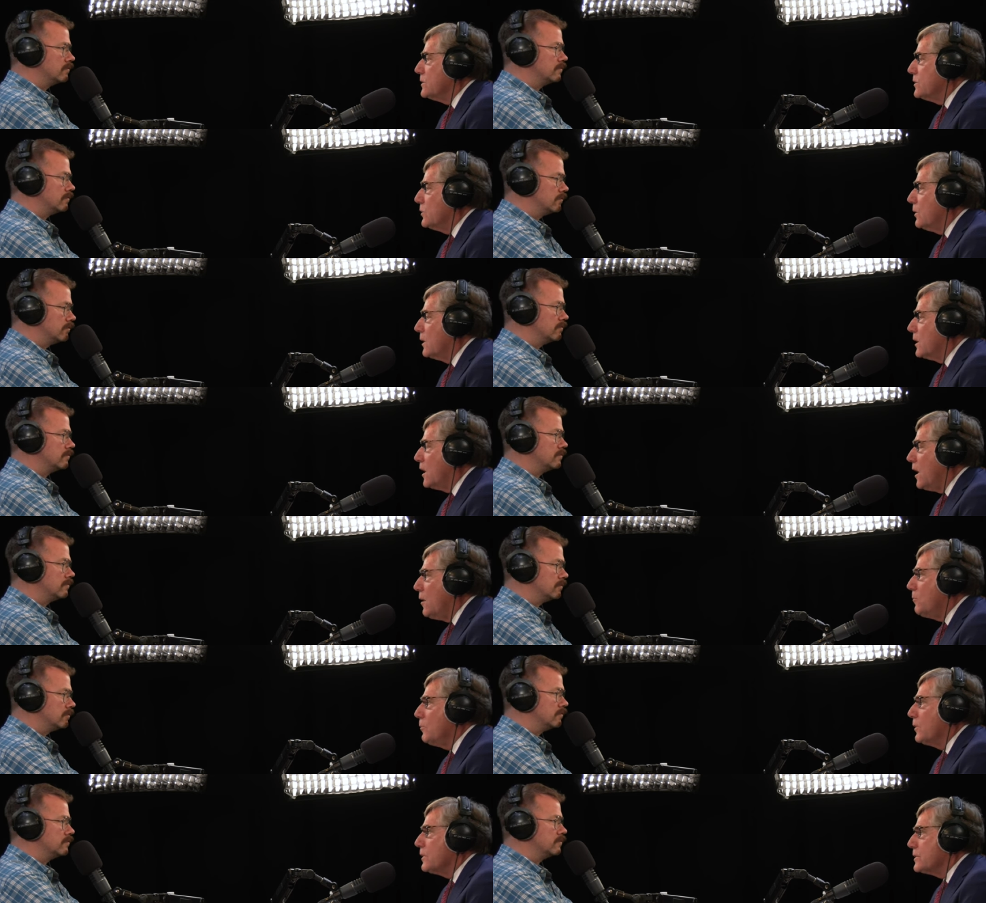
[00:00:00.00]
Speaker 1: to
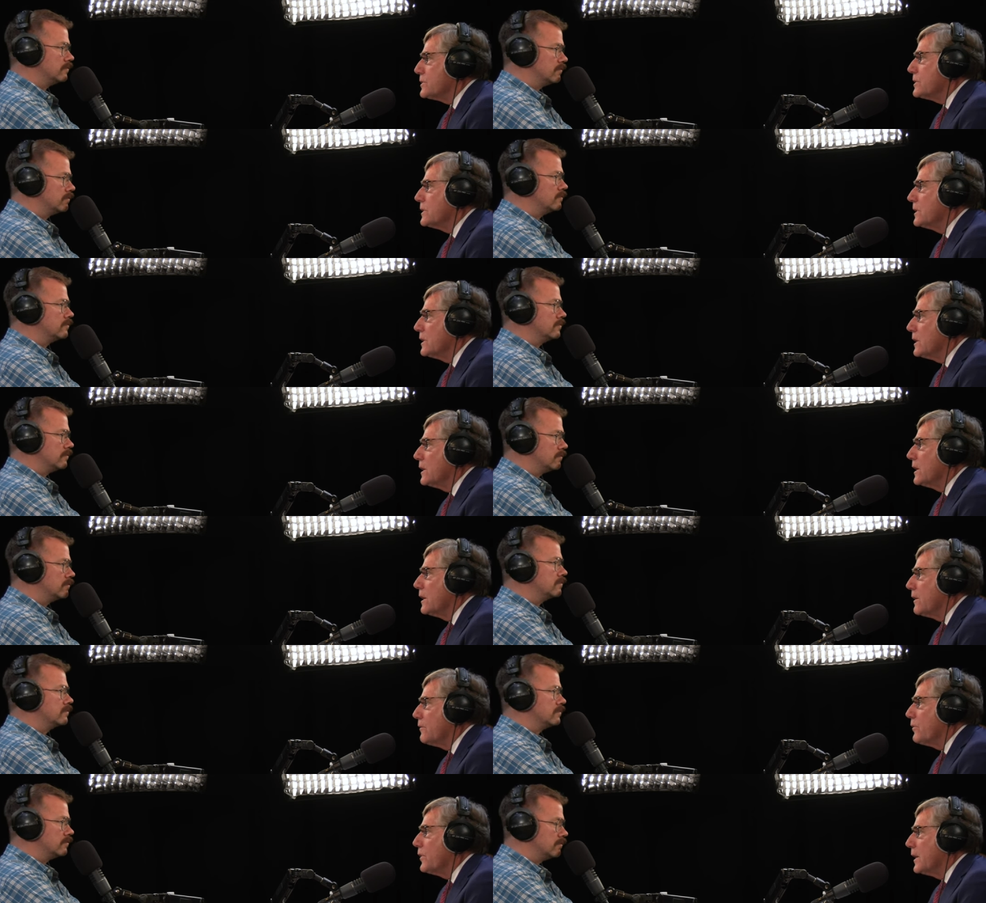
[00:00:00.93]
accomplish
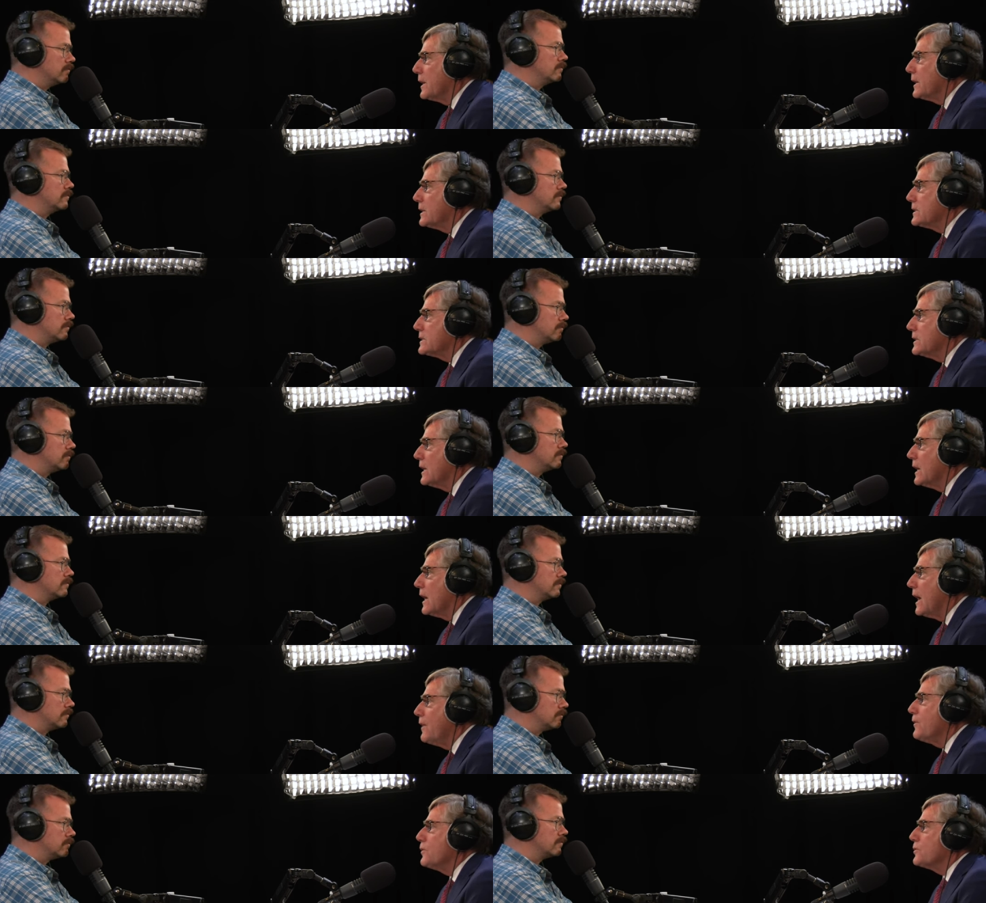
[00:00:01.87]
things that
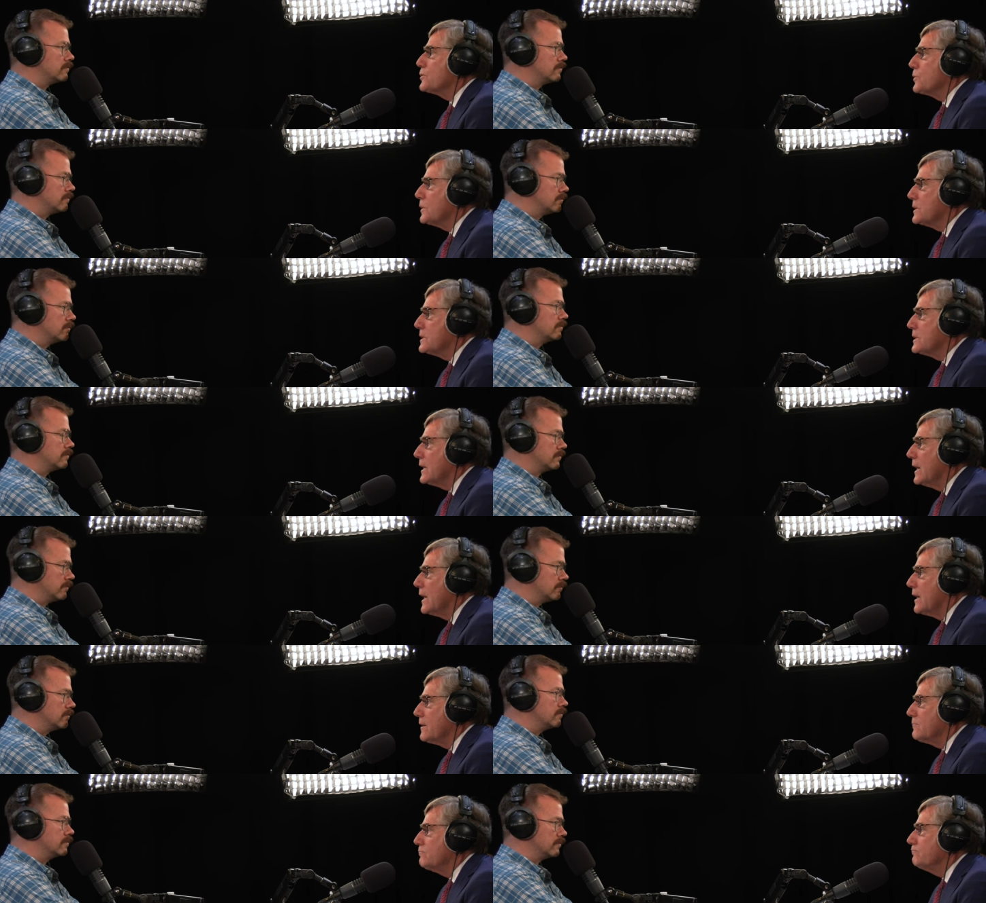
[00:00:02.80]
others would
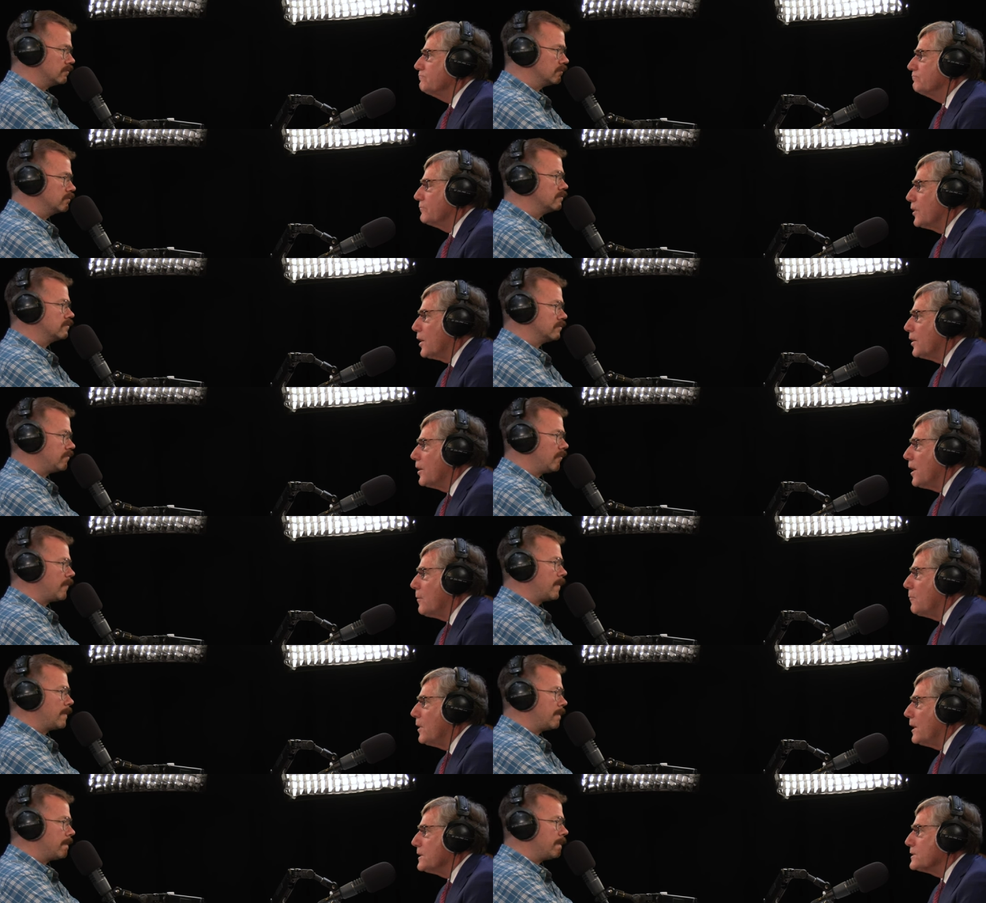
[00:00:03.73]
say are not
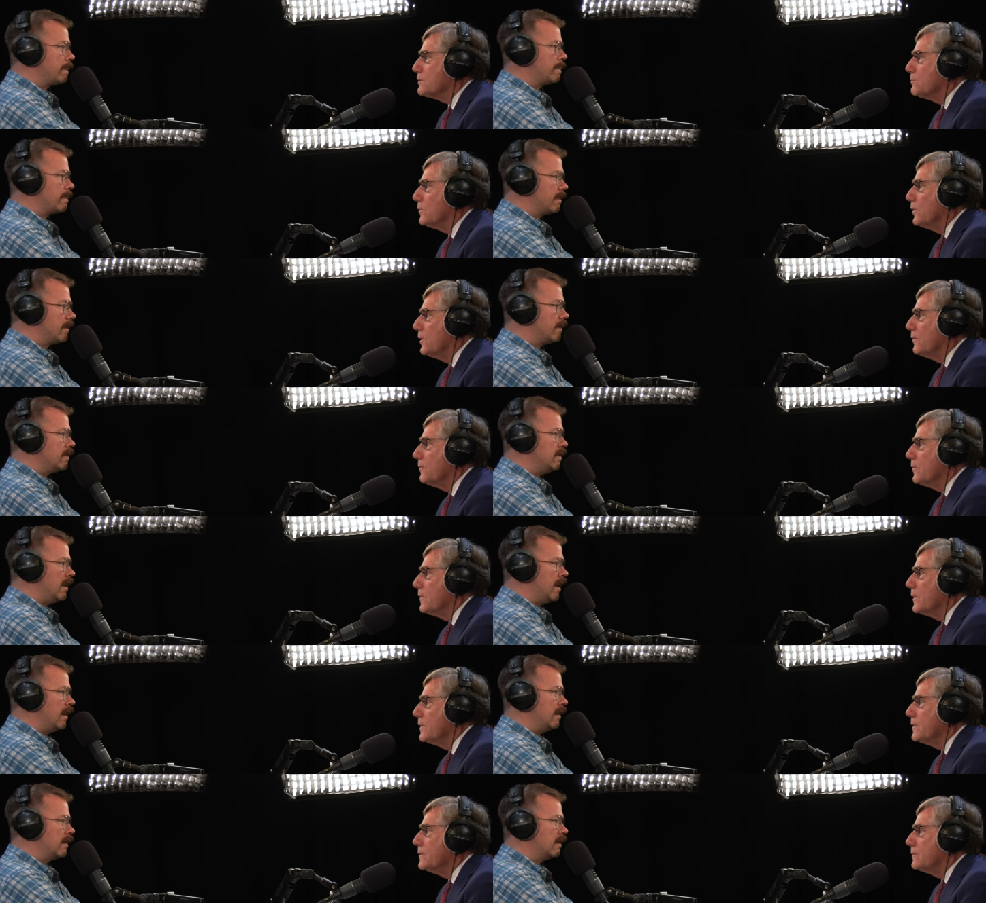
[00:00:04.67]
possible.
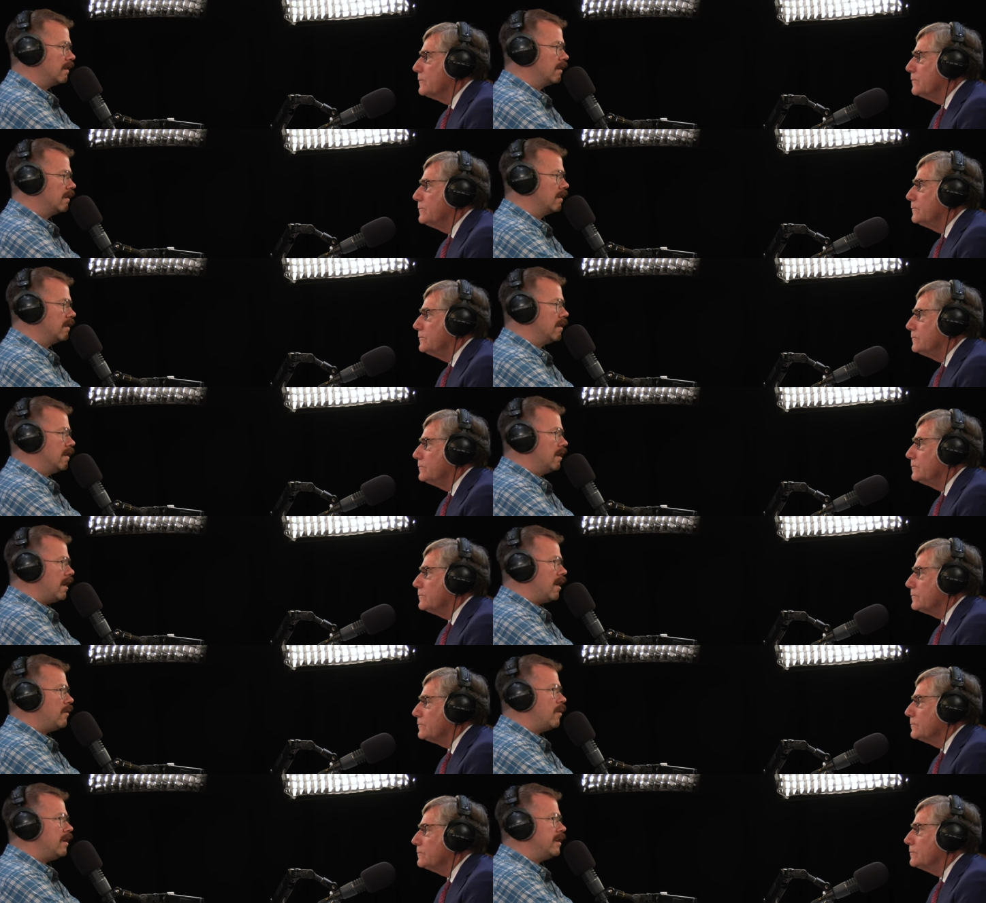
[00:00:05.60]
Speaker 2: Yeah. I
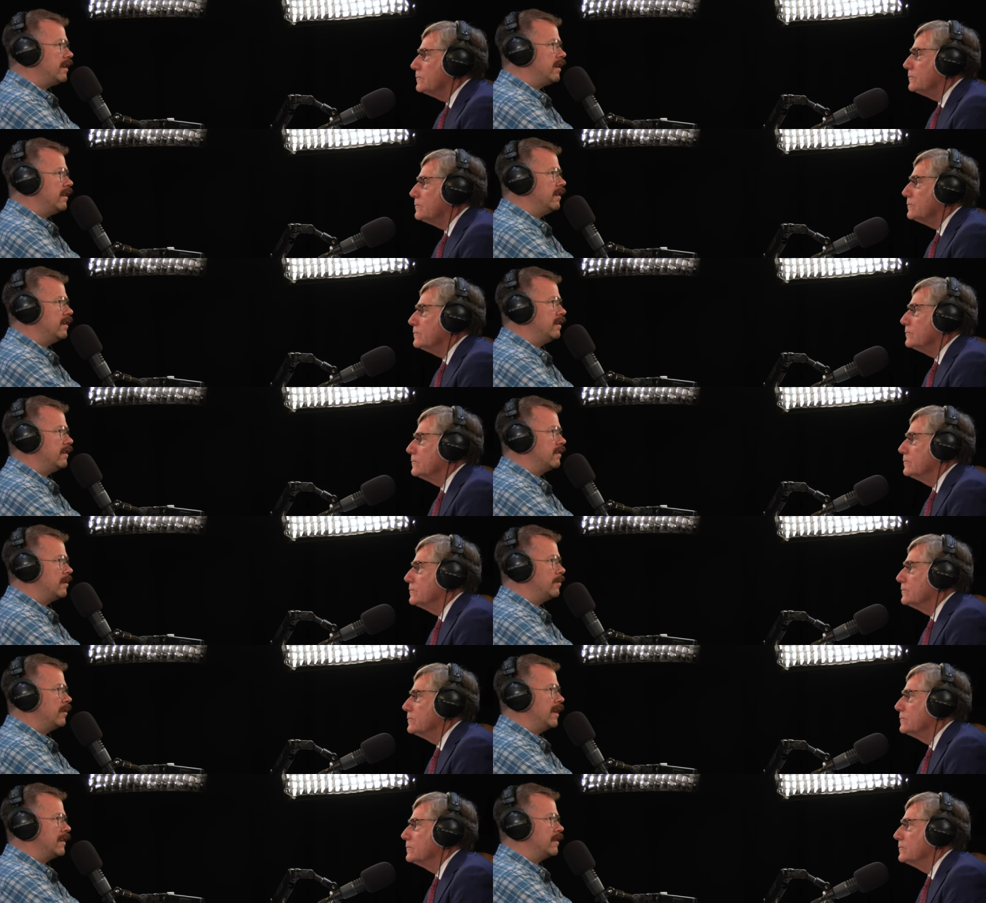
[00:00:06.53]
want to get into some
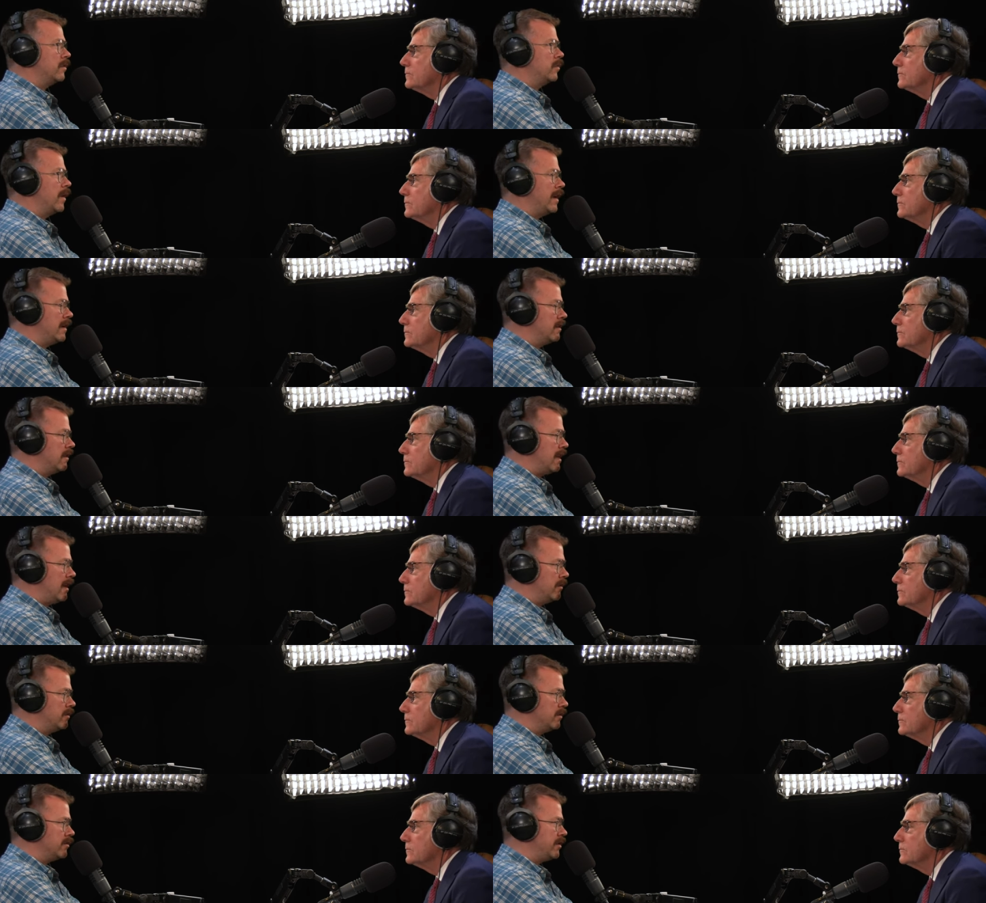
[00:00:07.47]
of like the rain clouds or